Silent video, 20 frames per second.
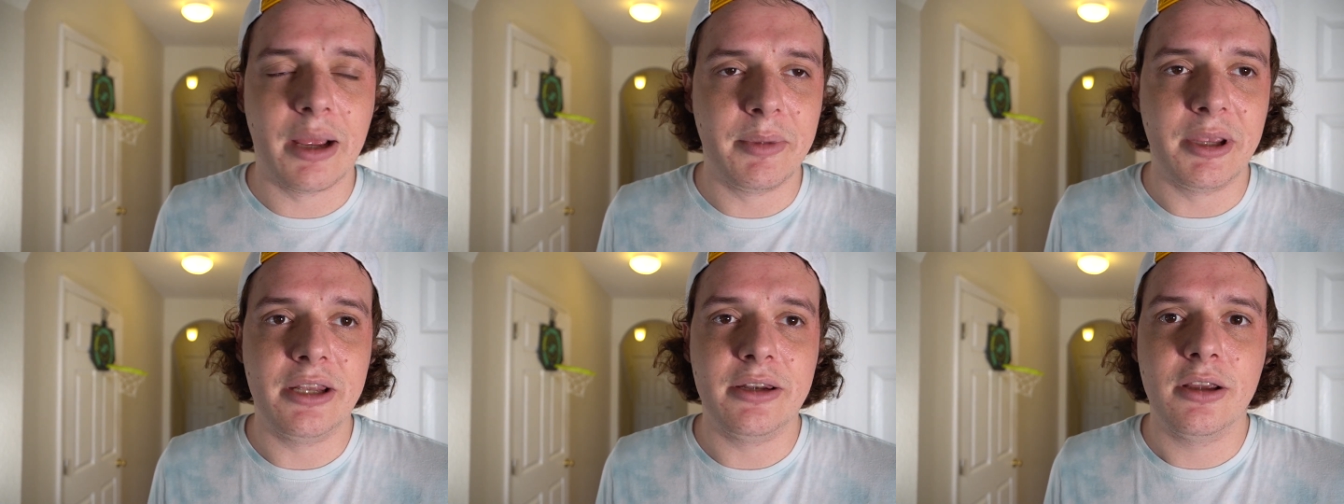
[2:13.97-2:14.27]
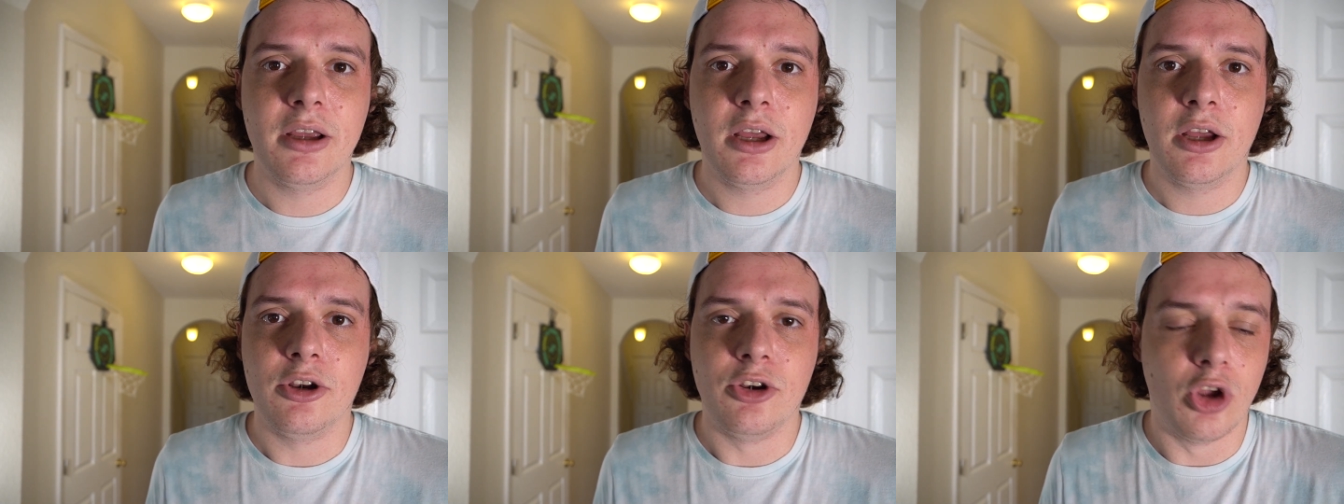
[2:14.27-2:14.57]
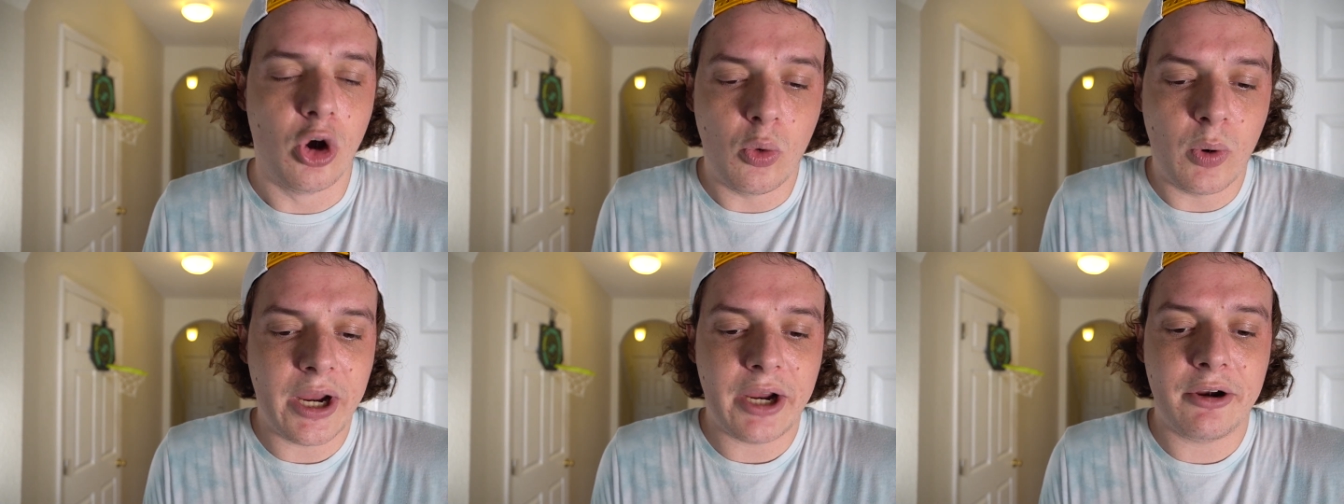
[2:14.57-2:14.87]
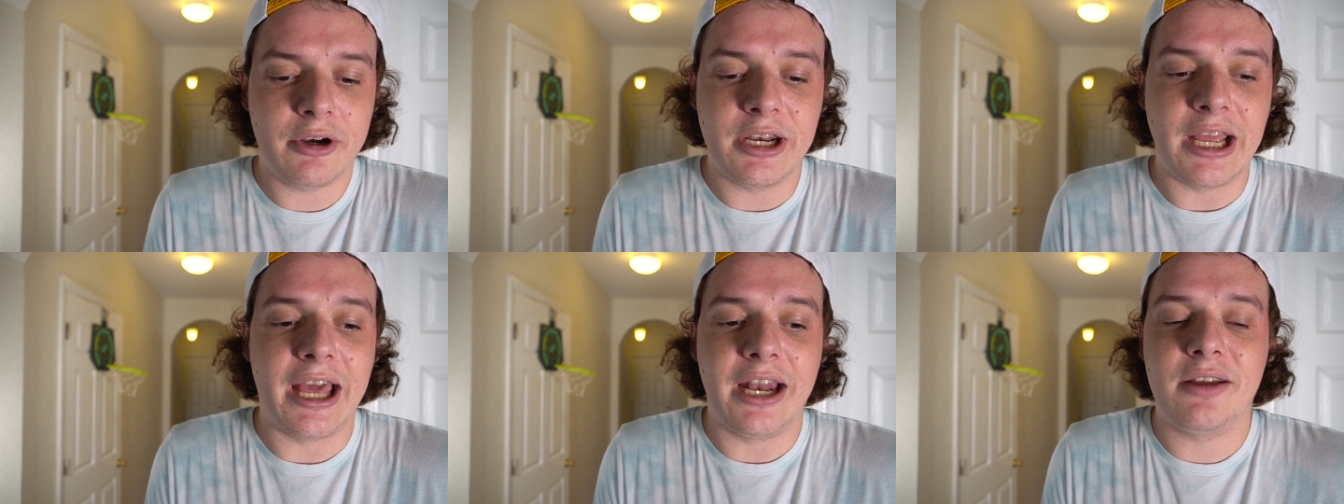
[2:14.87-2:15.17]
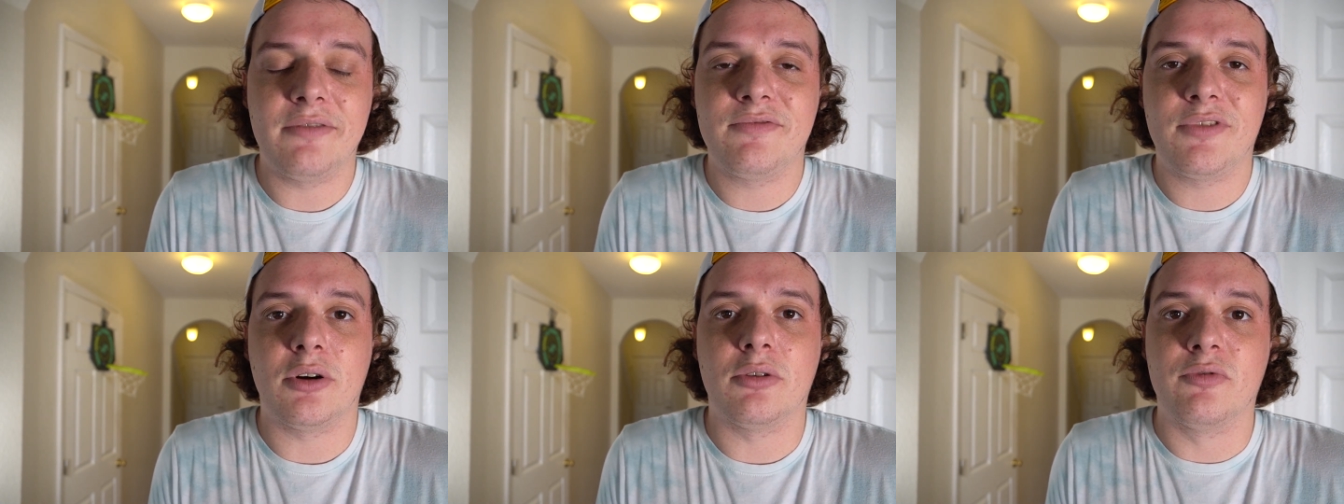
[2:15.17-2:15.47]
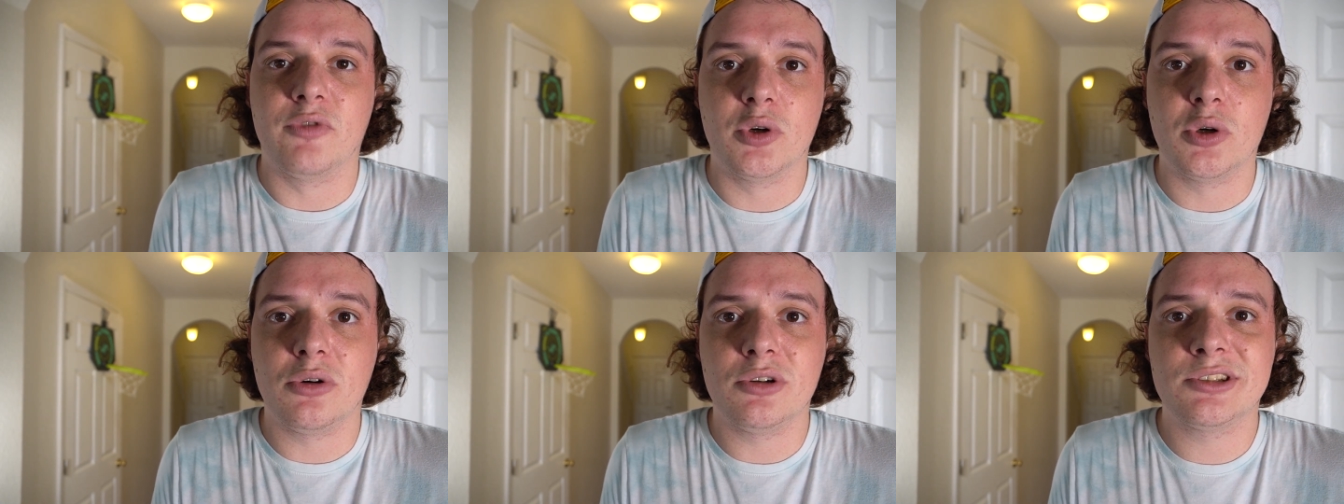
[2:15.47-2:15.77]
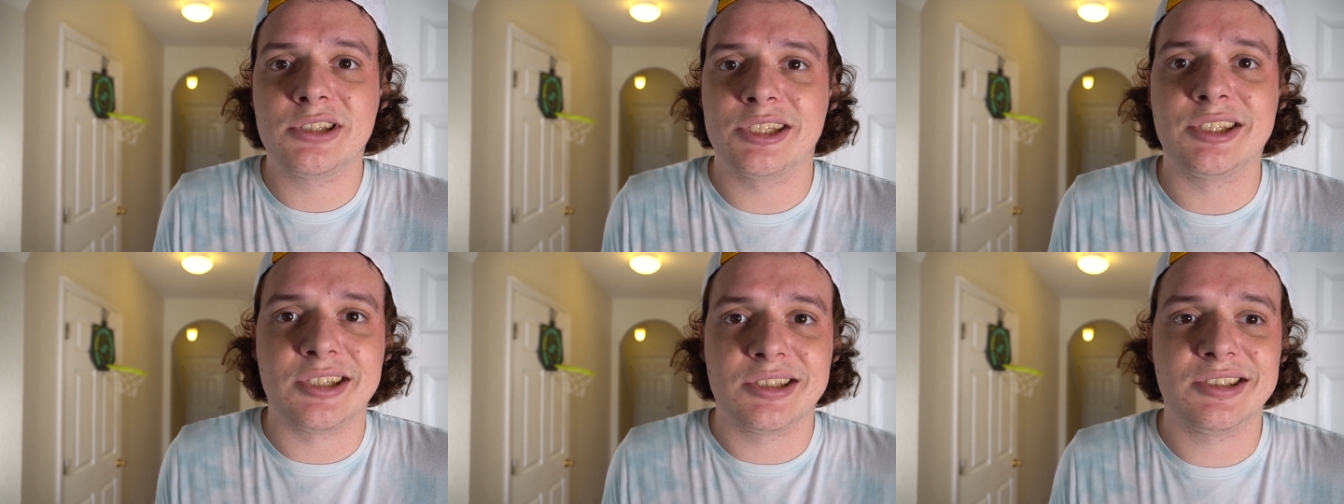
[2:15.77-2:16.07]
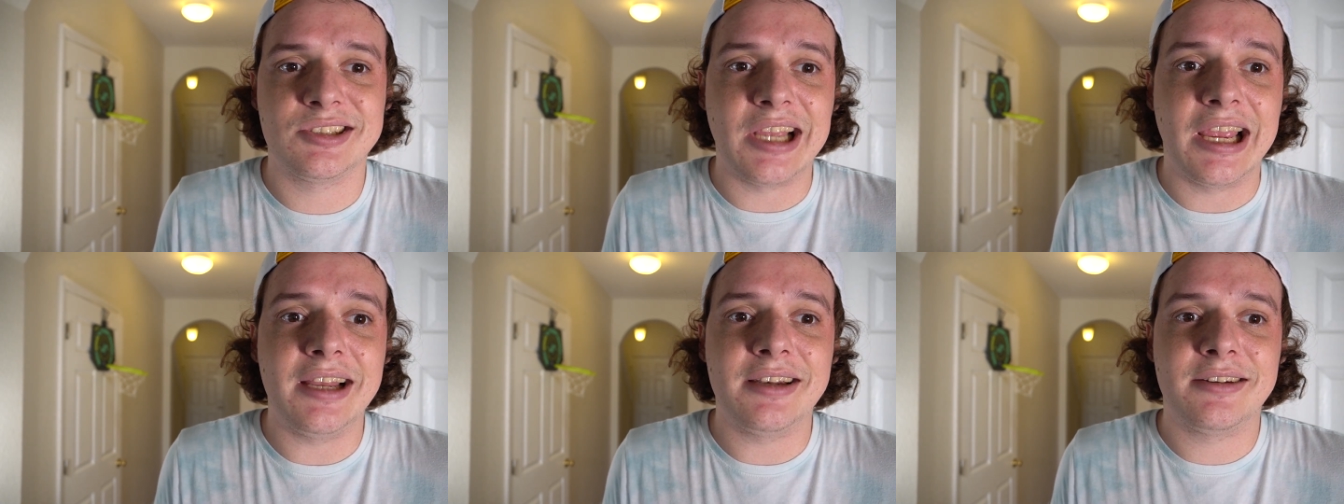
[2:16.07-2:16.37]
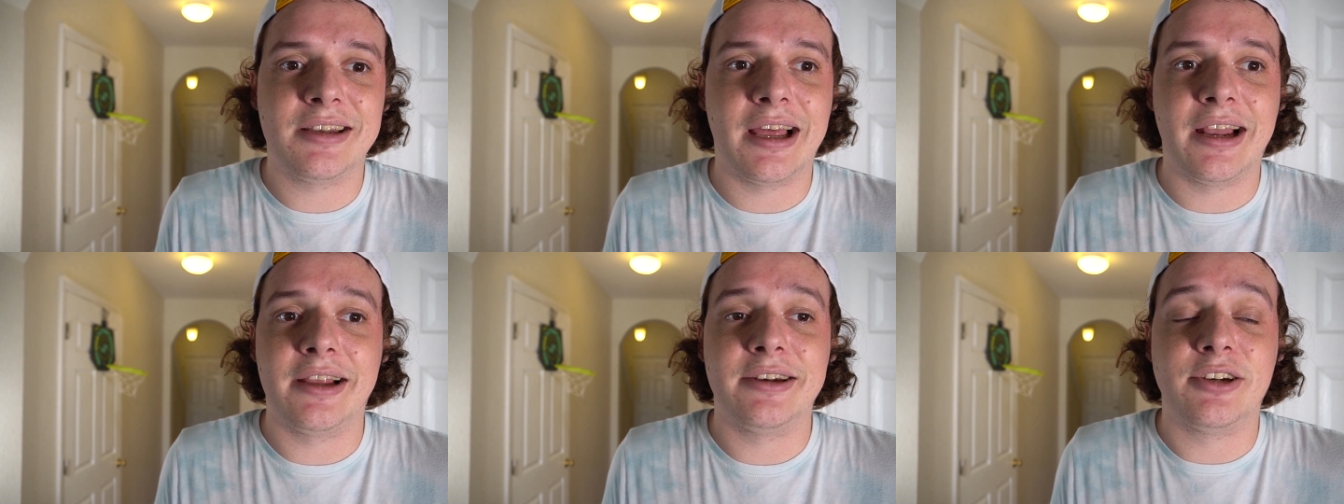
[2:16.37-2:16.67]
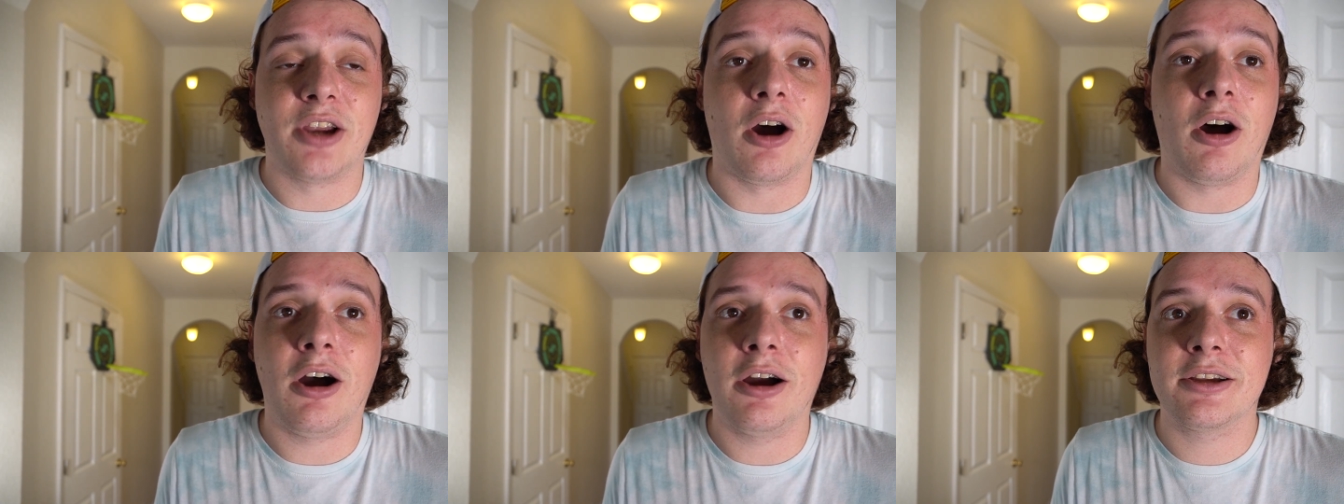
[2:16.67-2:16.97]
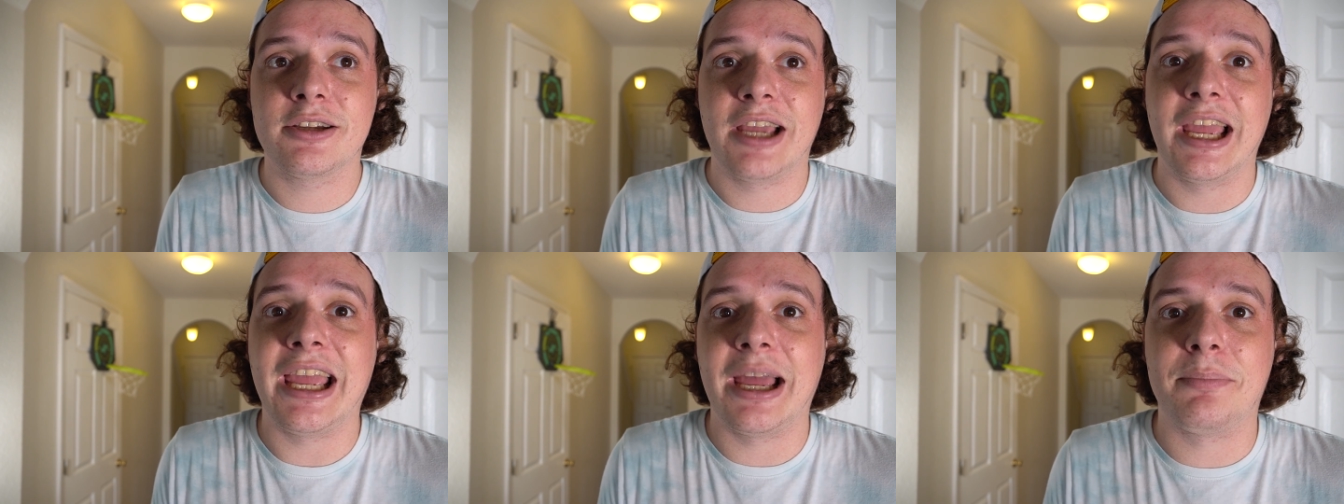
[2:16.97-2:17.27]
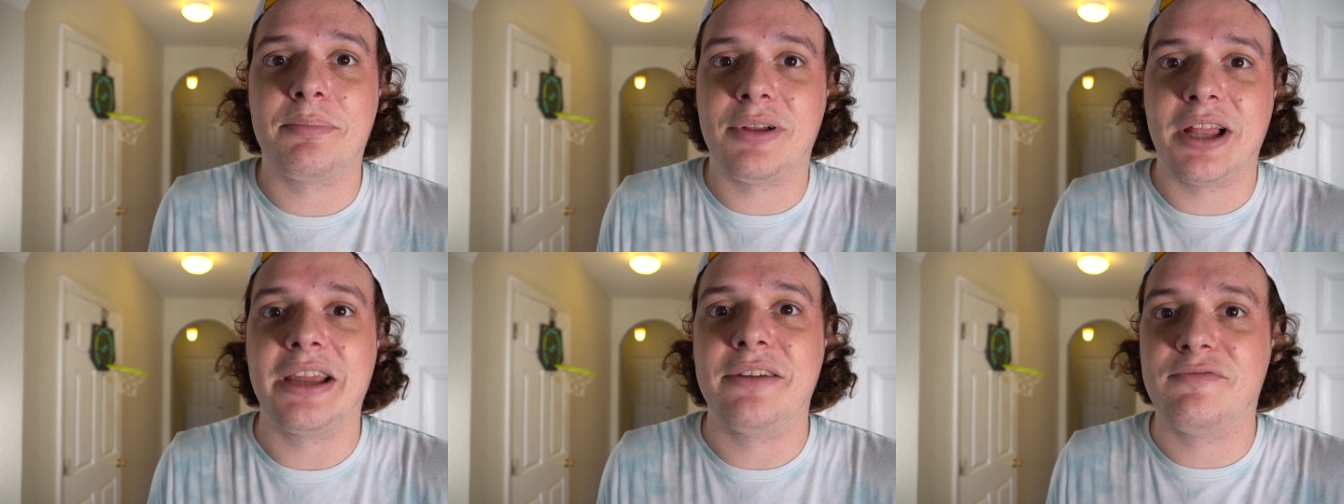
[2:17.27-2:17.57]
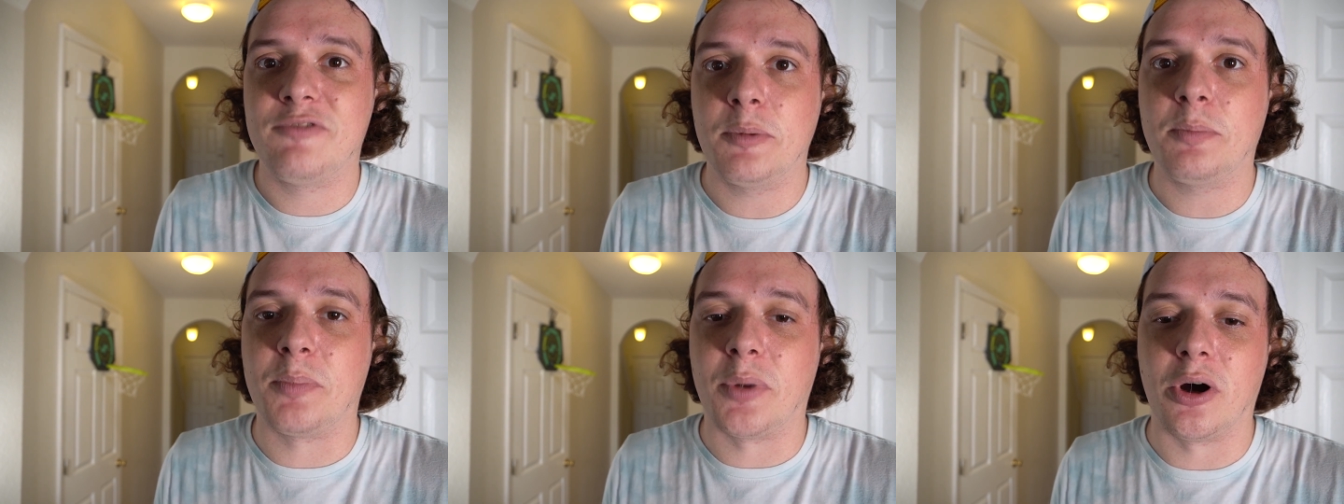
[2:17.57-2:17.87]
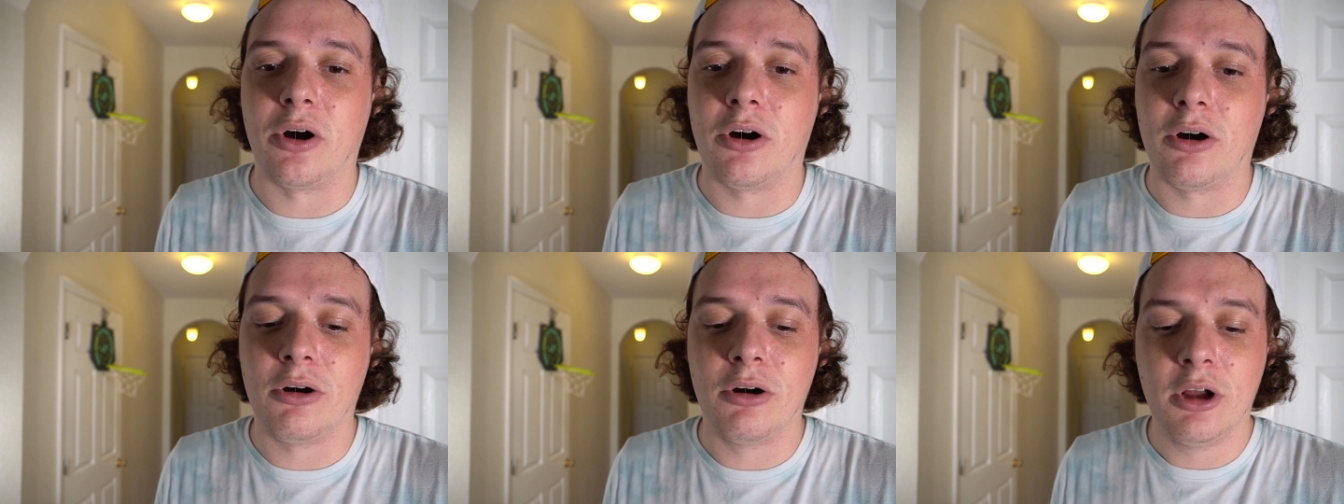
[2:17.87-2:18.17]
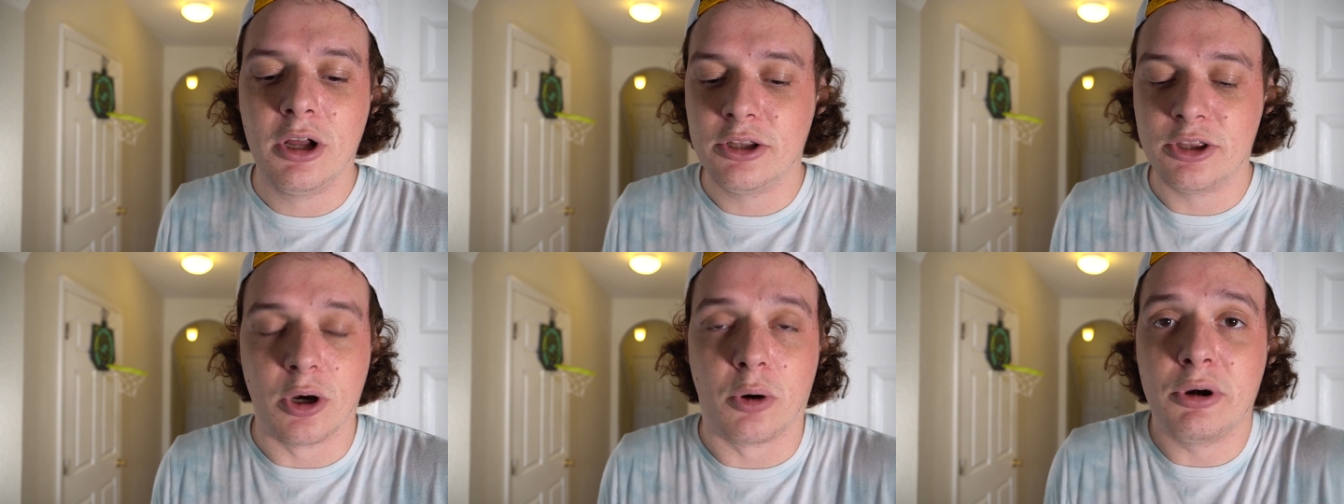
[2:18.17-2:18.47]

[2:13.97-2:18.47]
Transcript: I mean, nowhere in the NFL rules does it state that a dog can't play football.